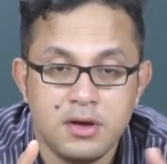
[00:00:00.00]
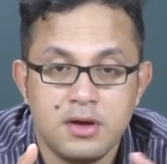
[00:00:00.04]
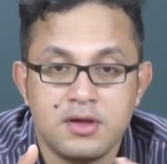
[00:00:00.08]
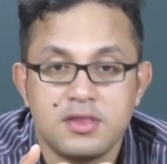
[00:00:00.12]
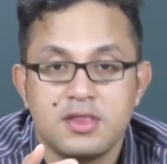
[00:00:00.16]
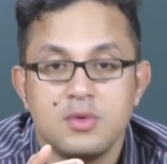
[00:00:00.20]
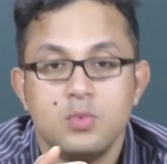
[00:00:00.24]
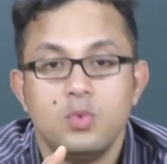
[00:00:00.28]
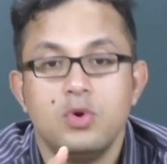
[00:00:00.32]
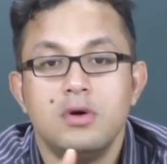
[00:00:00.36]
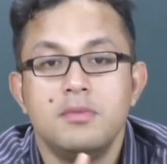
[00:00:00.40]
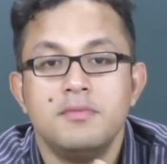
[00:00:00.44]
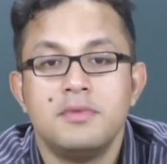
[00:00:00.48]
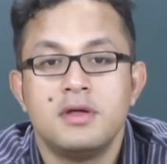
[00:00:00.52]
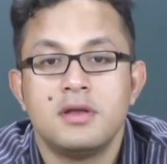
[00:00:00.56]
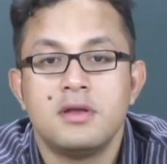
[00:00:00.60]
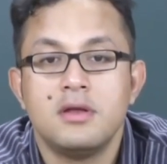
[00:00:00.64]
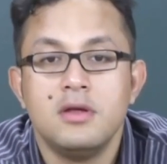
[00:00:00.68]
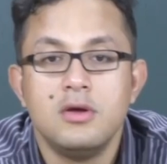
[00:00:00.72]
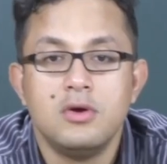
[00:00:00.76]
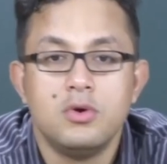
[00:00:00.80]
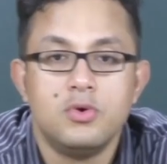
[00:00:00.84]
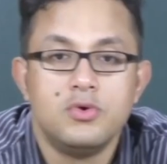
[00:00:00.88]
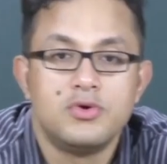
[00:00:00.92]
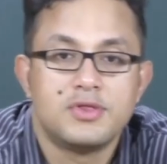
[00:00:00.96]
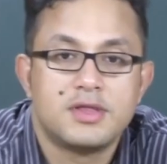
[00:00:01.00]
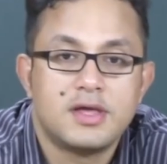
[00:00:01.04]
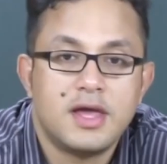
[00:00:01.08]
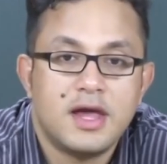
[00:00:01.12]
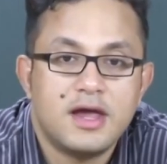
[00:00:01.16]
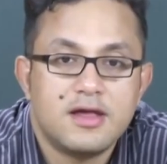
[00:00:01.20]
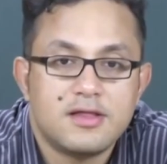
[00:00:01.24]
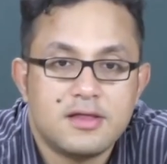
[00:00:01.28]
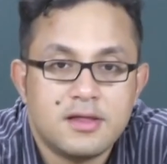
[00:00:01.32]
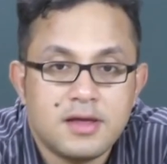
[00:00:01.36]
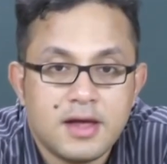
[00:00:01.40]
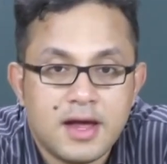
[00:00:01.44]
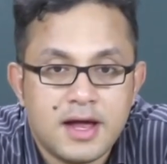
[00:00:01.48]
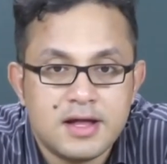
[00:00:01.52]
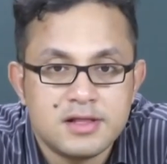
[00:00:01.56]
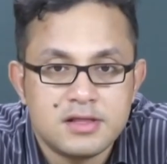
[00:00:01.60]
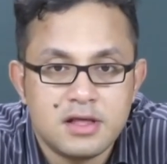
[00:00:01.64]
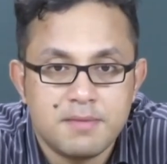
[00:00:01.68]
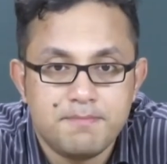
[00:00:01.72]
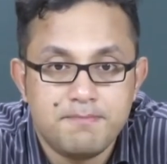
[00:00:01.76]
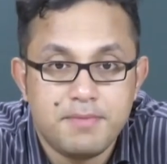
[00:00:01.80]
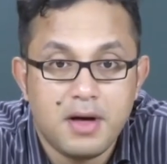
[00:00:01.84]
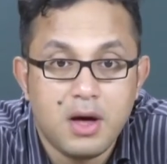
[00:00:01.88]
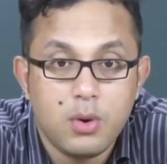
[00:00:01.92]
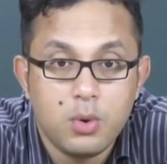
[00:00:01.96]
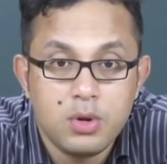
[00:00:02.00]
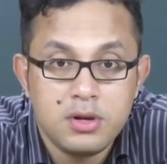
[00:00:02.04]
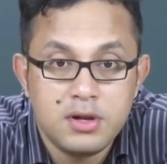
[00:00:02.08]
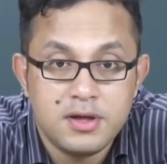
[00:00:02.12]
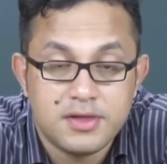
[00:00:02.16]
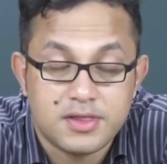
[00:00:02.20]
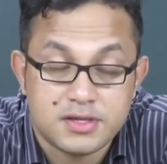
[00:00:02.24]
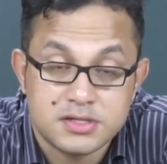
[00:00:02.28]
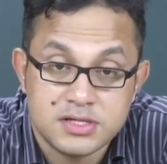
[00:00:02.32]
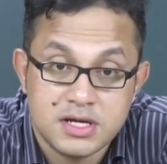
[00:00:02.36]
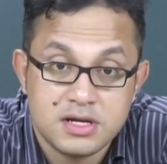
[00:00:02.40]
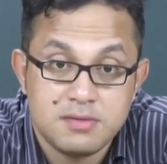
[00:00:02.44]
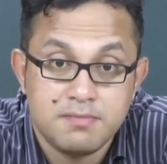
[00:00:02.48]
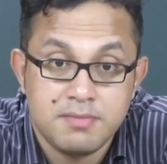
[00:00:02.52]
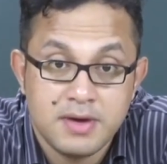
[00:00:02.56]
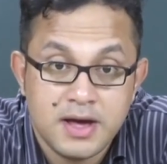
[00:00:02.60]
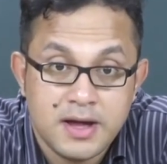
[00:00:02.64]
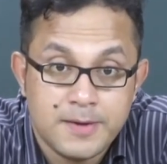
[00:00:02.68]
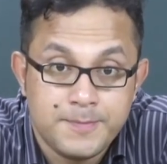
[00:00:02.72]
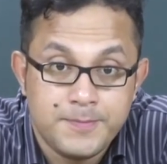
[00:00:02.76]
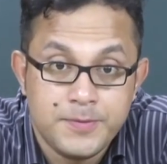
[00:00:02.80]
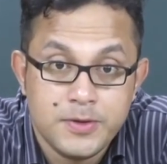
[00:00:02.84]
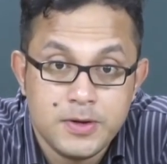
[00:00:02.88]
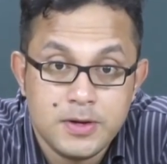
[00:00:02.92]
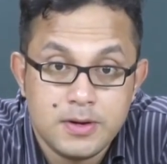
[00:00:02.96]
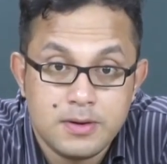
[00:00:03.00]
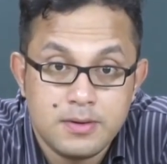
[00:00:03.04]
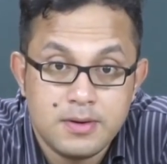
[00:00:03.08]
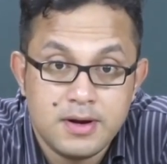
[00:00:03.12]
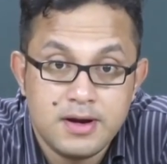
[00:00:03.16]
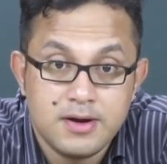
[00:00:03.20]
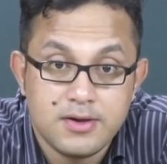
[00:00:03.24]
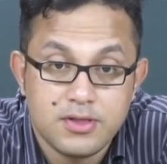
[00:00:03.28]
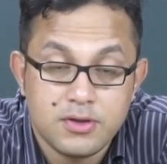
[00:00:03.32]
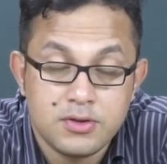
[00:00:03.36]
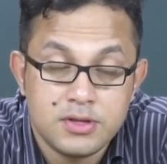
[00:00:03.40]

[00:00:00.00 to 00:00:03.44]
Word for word: It's a woman who is gazing at the powerless dead man right?